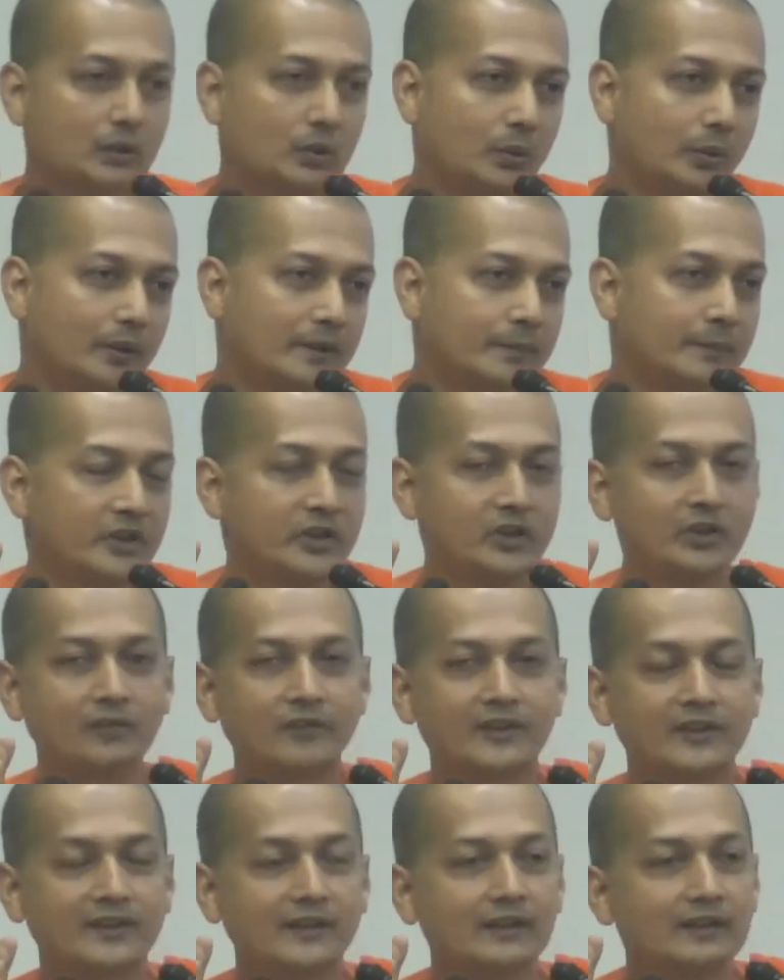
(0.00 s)
who is
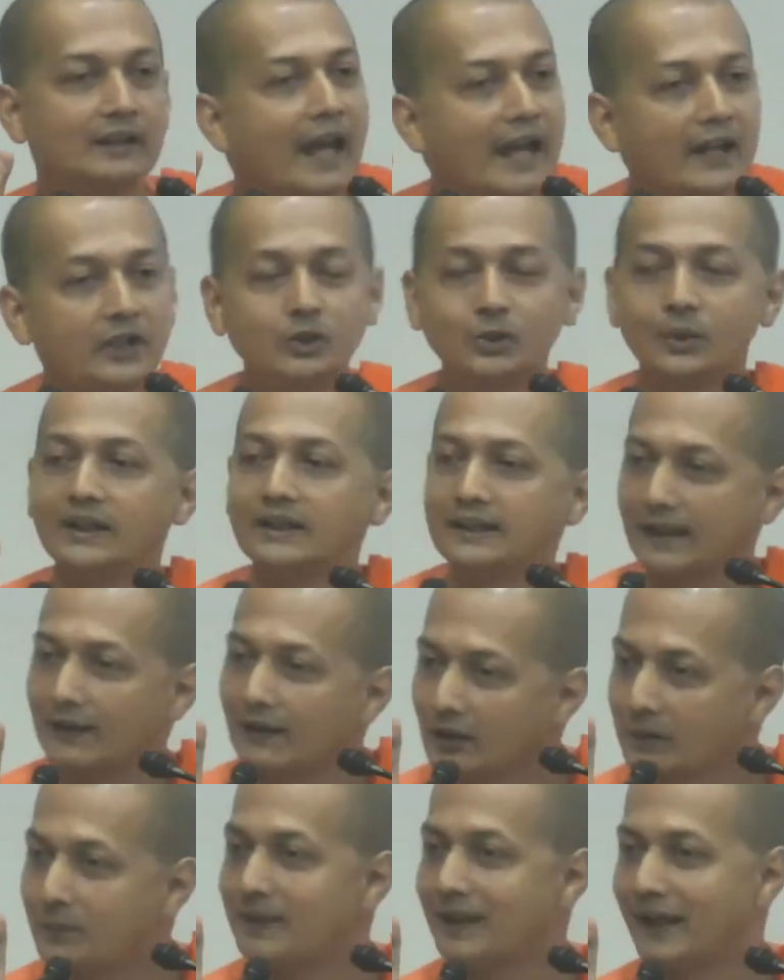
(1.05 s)
mischievous, actually
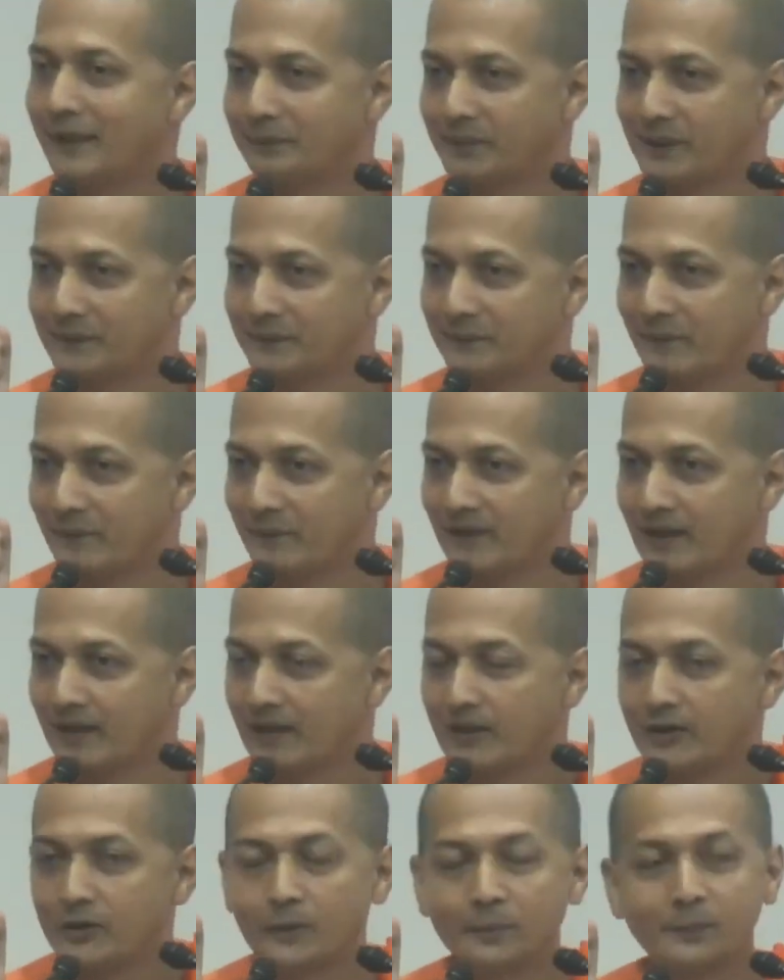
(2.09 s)
cannot be happy.
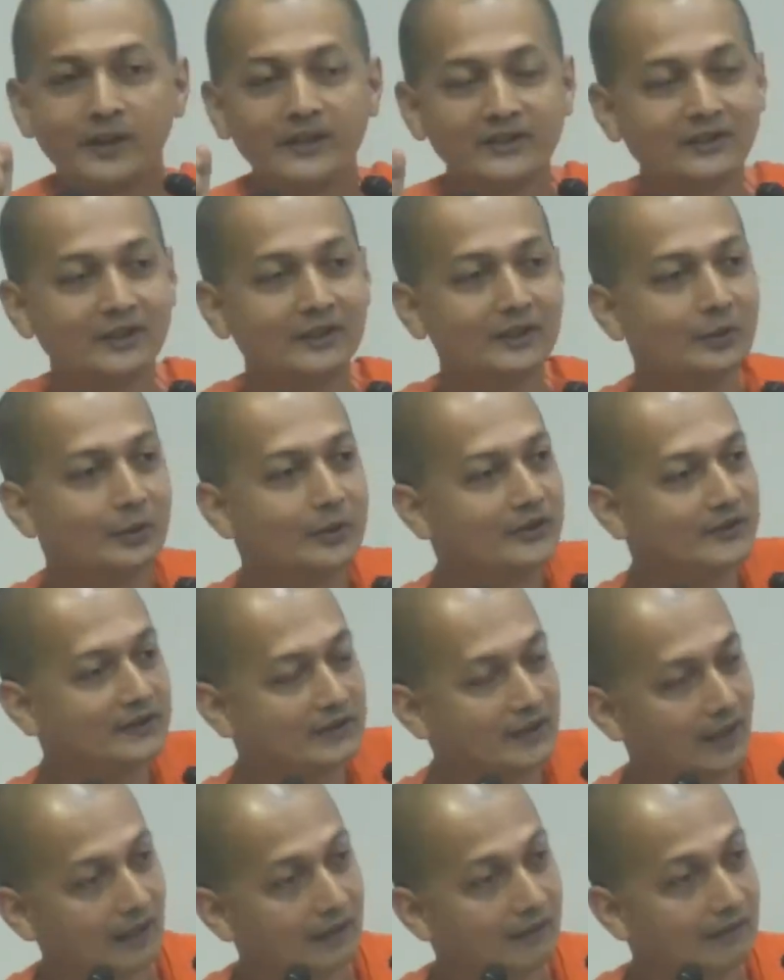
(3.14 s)
So person who is
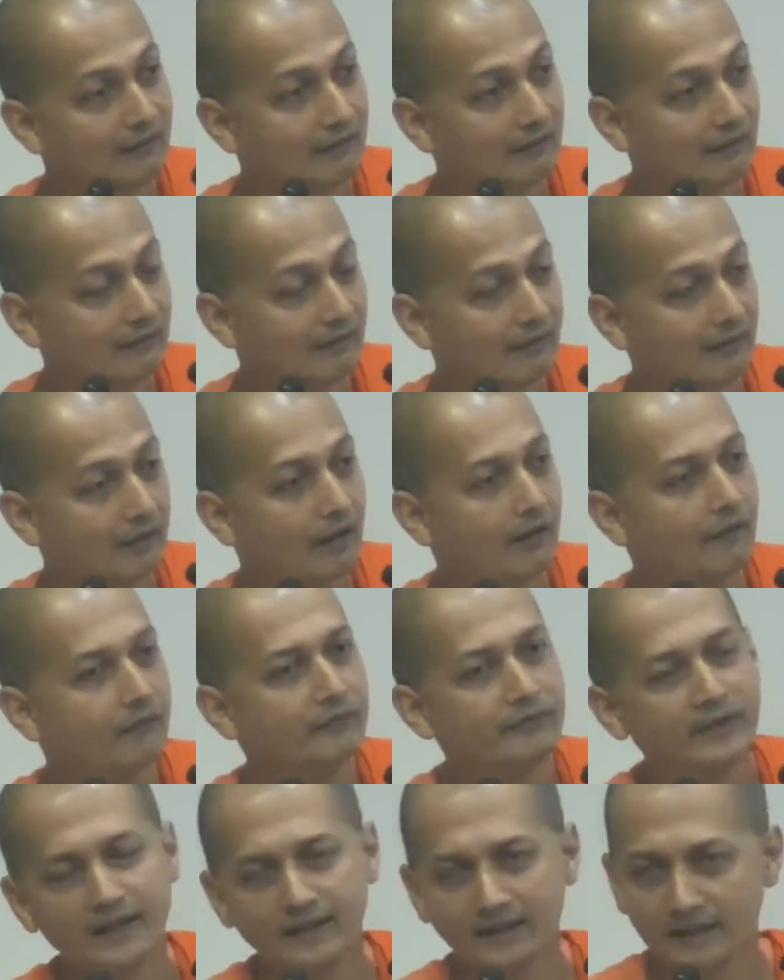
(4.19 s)
young,
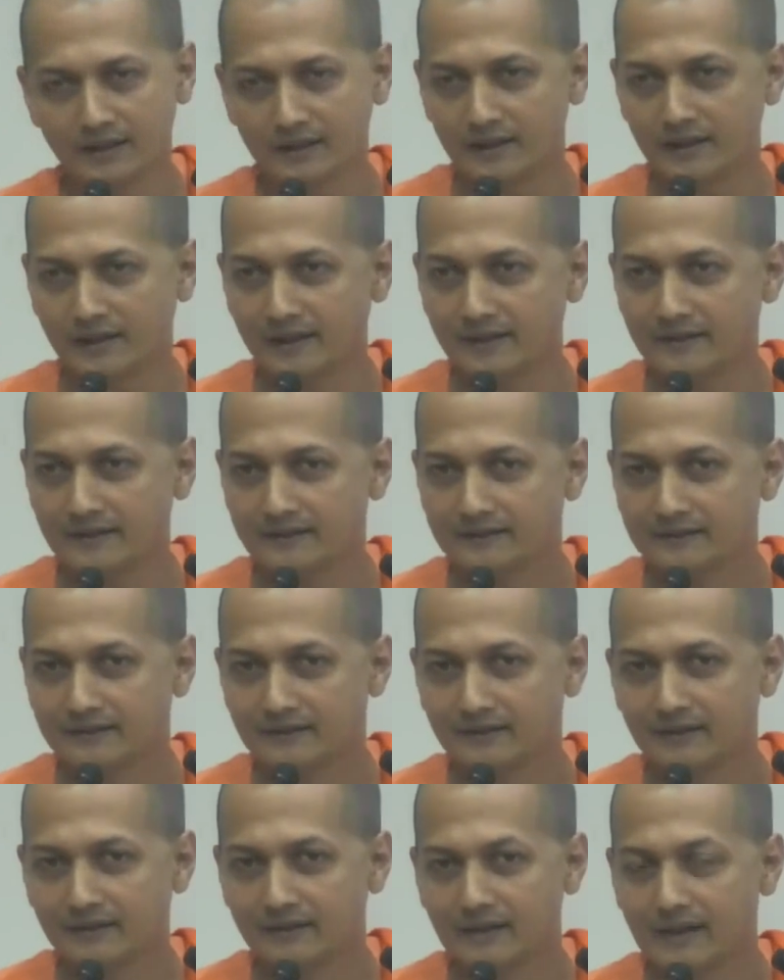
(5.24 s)
very learned,
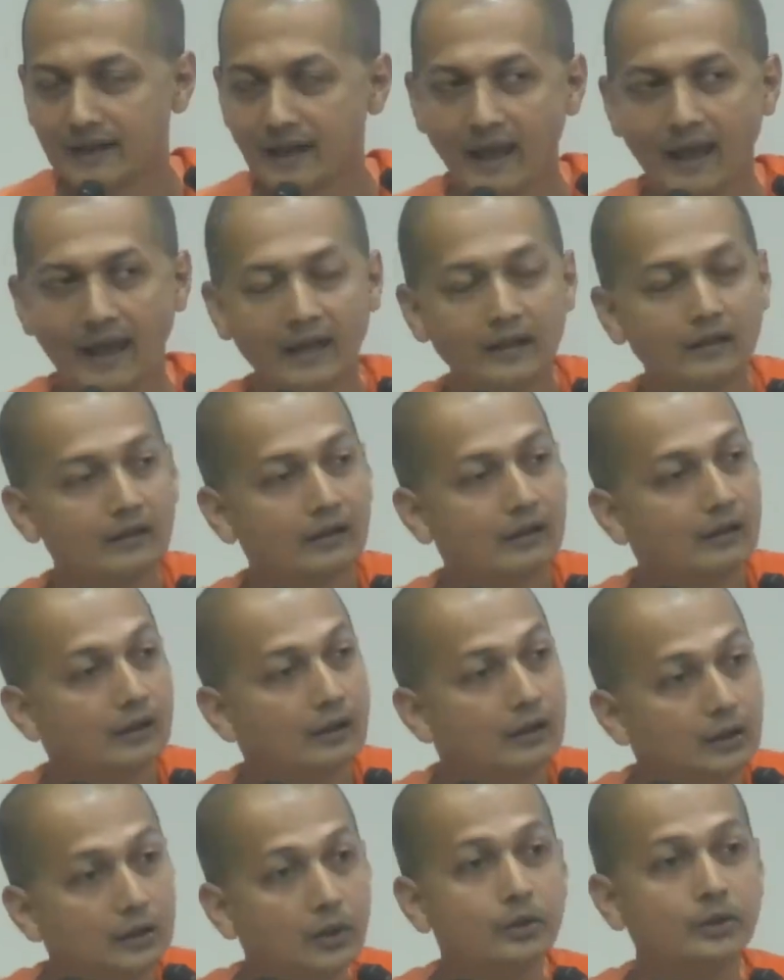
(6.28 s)
and
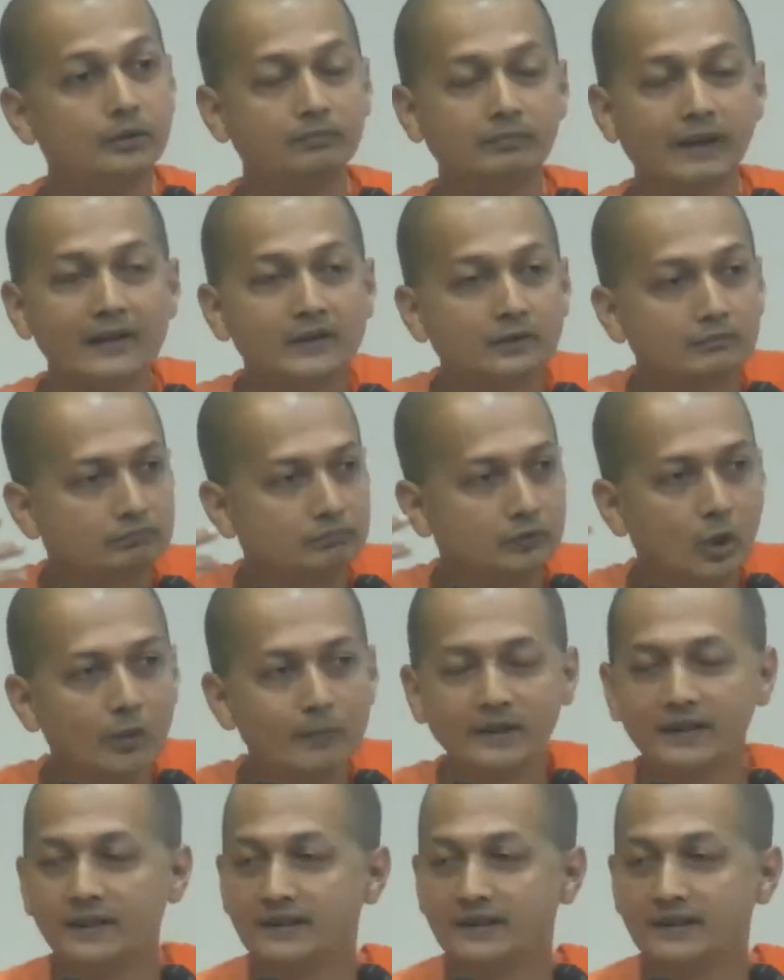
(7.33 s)
good, has noble